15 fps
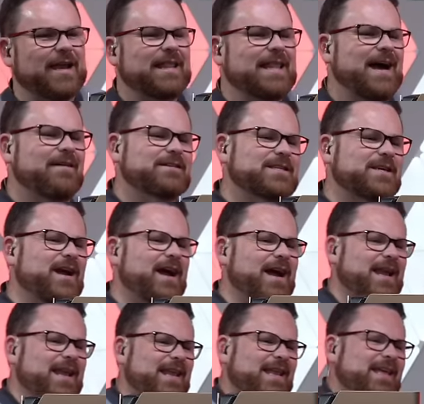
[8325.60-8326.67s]
That was
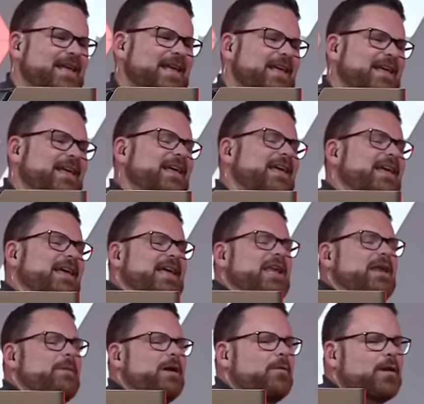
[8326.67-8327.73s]
good.
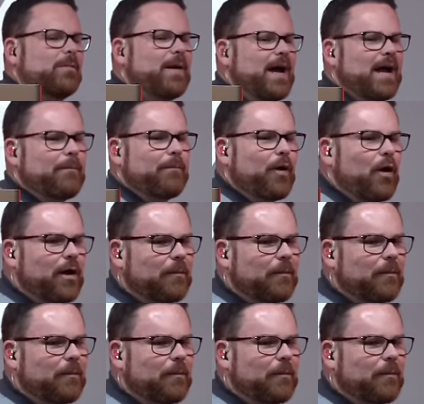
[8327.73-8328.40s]
Anybody want to buy a broken